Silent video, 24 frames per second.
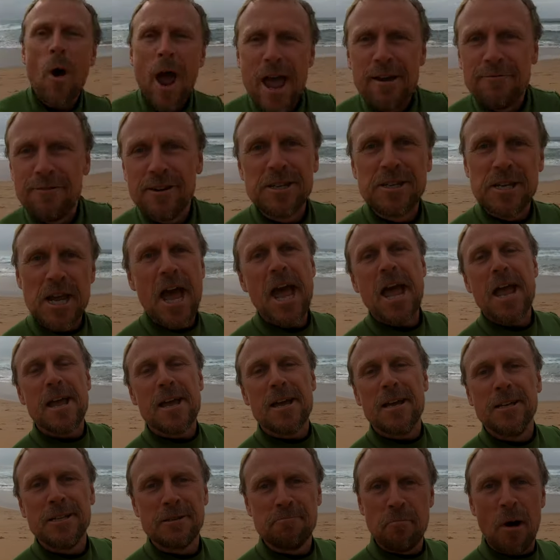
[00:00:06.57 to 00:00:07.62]
Wave A Day
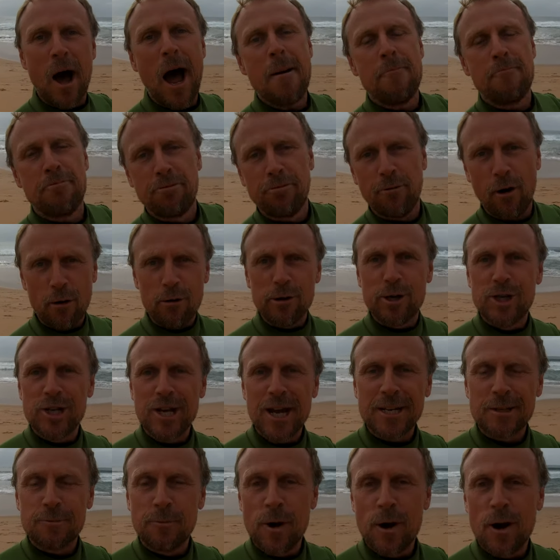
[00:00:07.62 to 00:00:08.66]
is my
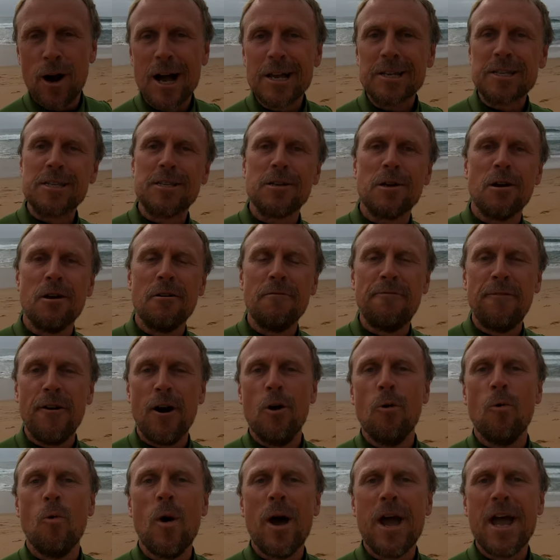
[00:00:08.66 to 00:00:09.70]
project where I surf
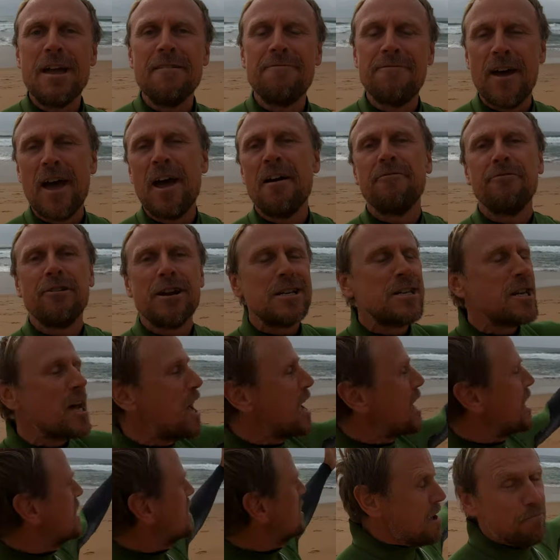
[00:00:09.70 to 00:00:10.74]
a wave every
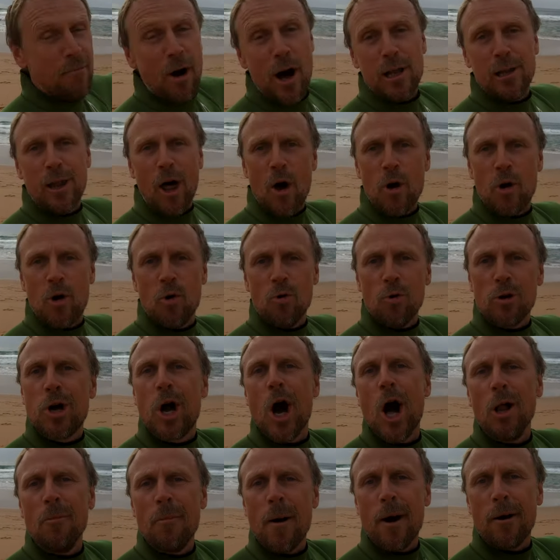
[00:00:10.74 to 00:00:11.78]
day at my local
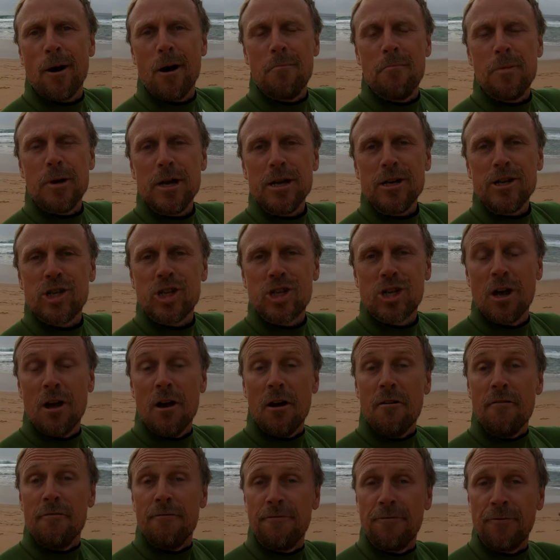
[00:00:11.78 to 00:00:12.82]
Culburra Beach
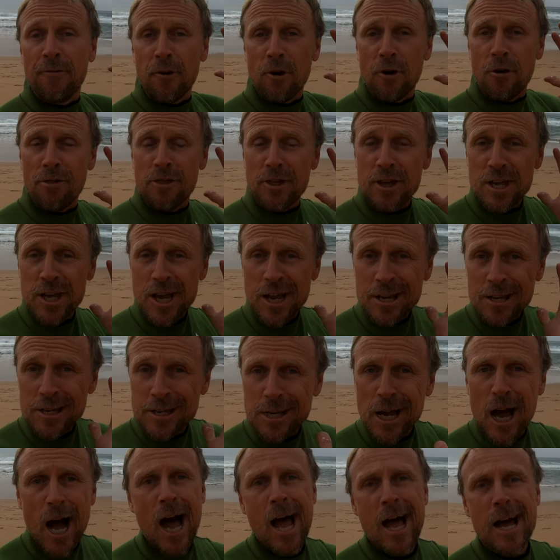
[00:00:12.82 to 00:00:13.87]
for the
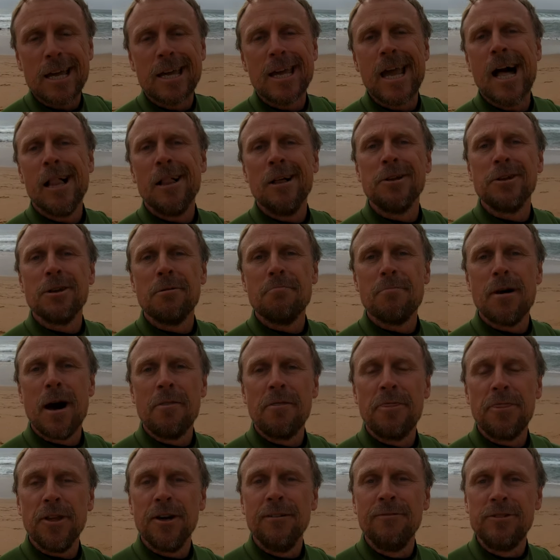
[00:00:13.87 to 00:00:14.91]
entire calendar
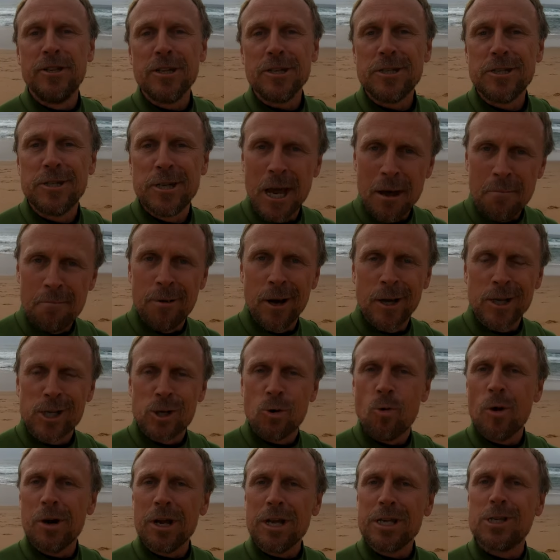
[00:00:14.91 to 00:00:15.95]
month of December
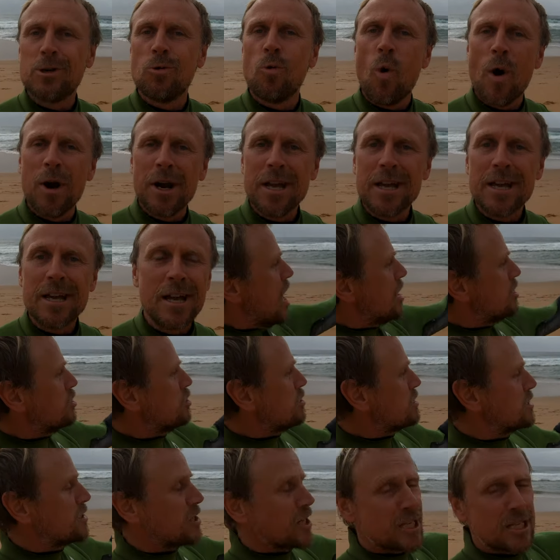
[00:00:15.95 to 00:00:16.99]
2020. I
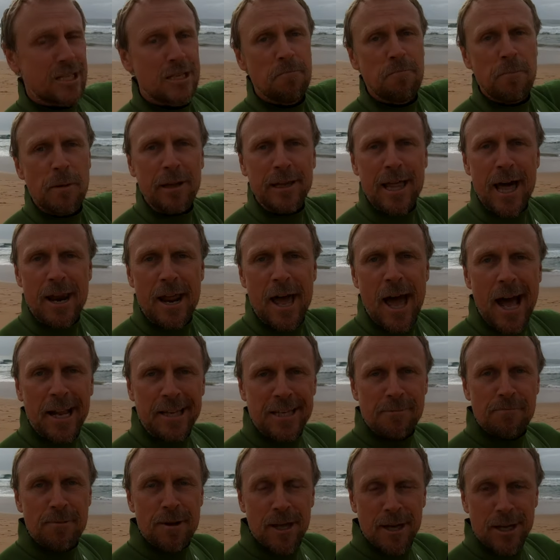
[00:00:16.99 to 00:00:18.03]
used to stipulate it had
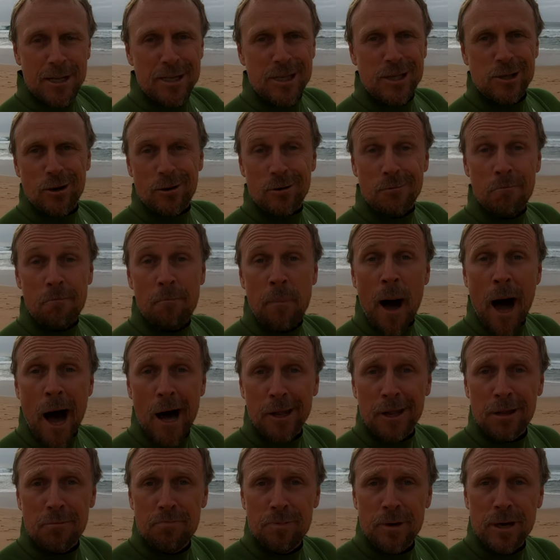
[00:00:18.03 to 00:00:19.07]
to be at a certain part
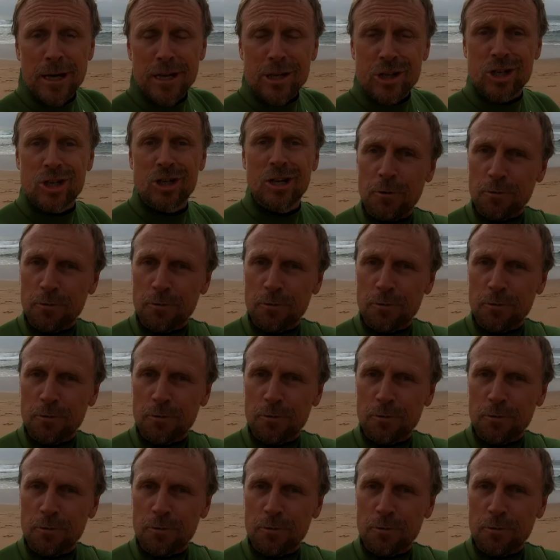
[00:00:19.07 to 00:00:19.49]
of the beach.